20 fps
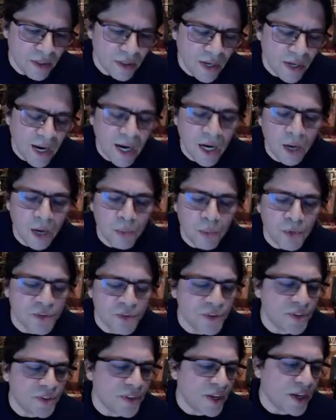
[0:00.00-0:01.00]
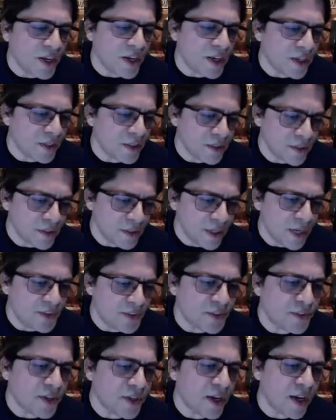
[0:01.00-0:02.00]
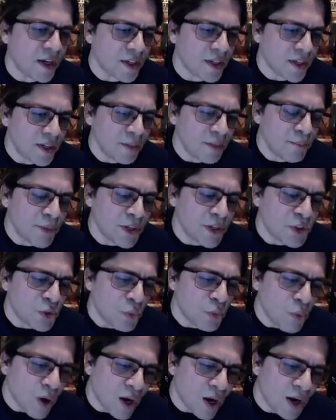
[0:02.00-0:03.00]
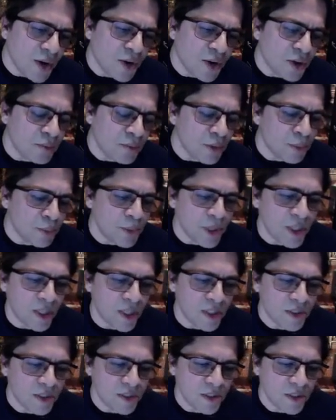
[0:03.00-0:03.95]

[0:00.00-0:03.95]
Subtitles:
I was a they as a tech made to wander Mabilla,